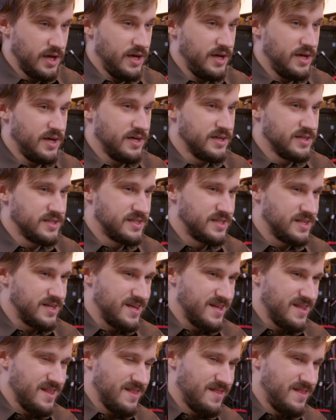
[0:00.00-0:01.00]
is
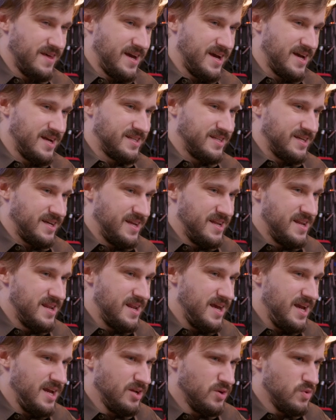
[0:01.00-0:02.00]
that a
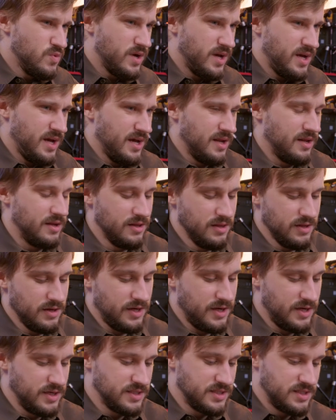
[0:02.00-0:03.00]
NATO handle
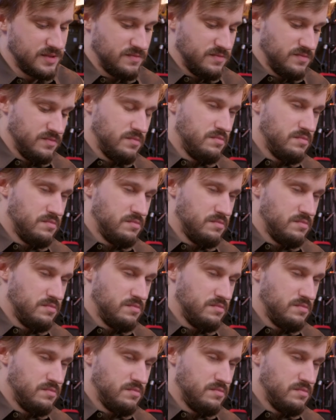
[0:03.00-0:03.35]
is